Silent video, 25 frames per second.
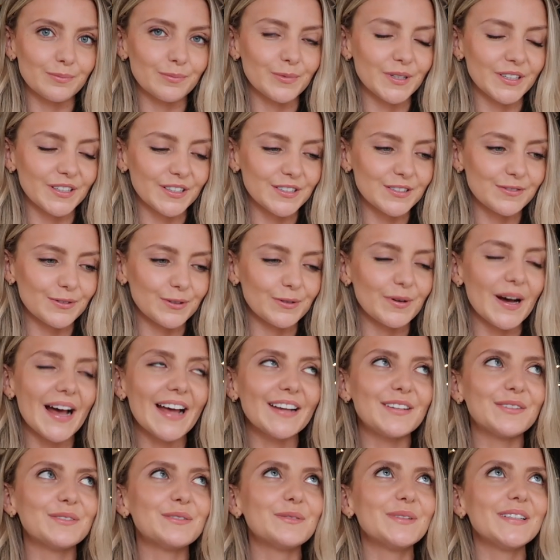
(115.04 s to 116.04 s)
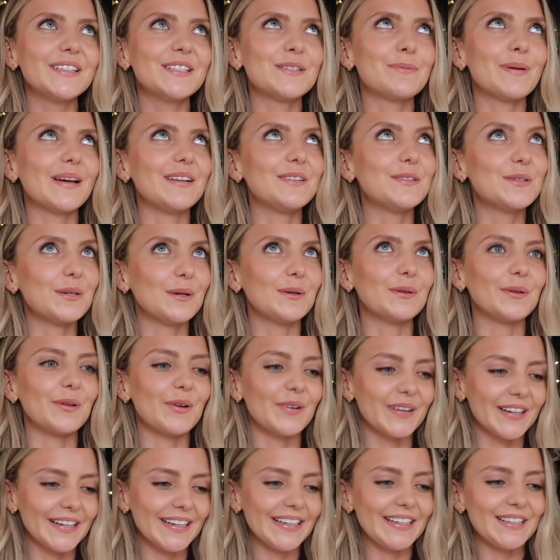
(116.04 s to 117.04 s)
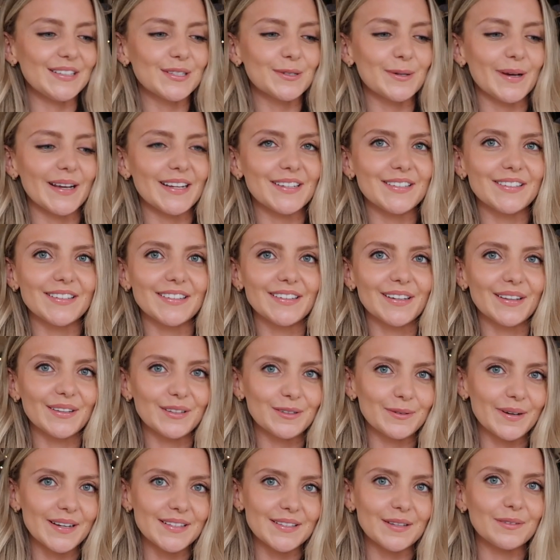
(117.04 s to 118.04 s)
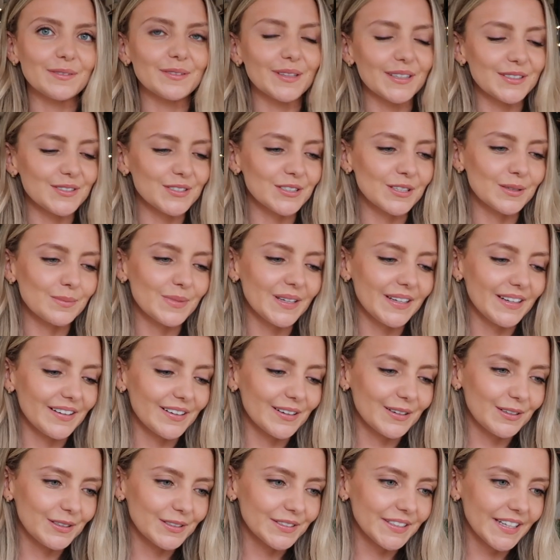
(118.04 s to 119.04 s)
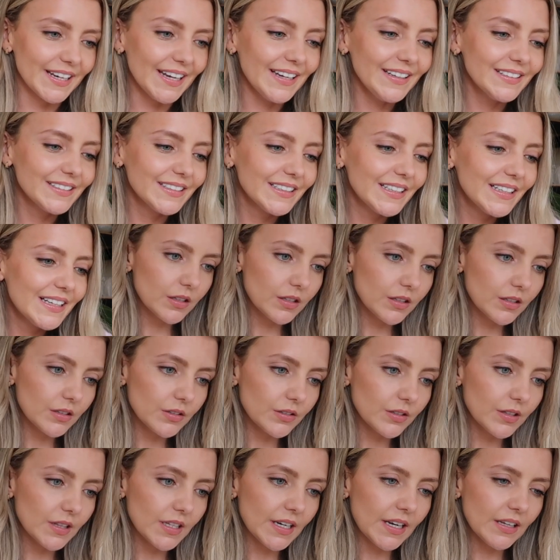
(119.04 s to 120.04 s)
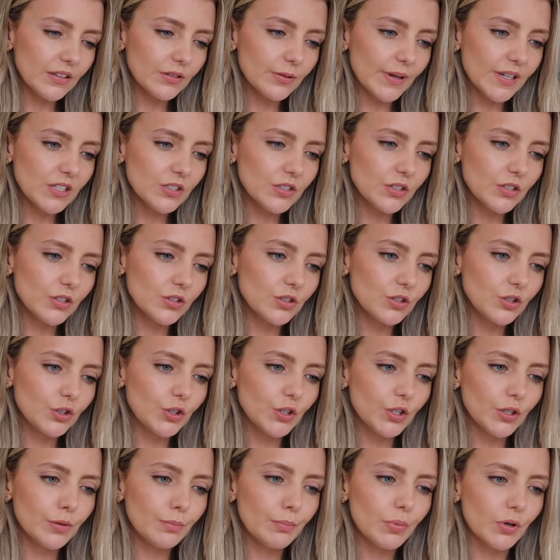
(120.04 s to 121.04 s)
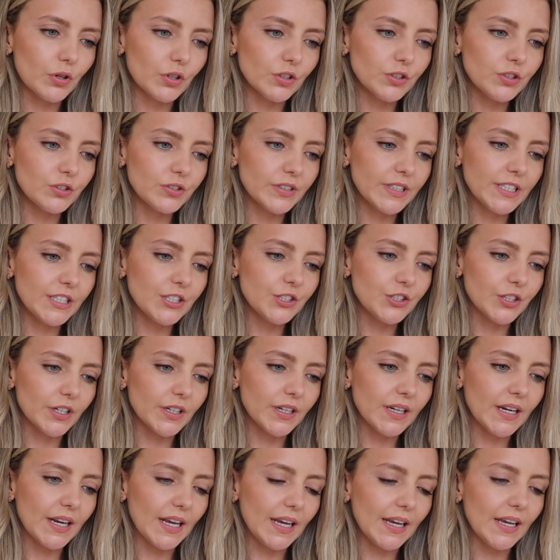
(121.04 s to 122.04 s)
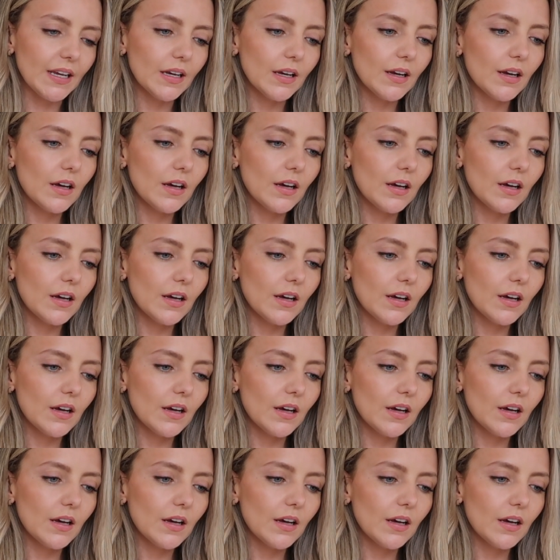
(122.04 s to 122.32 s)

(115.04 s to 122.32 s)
were useful. I don't want to spend too long in each question, otherwise I'll literally be here all day. So the next question is your pottery journey.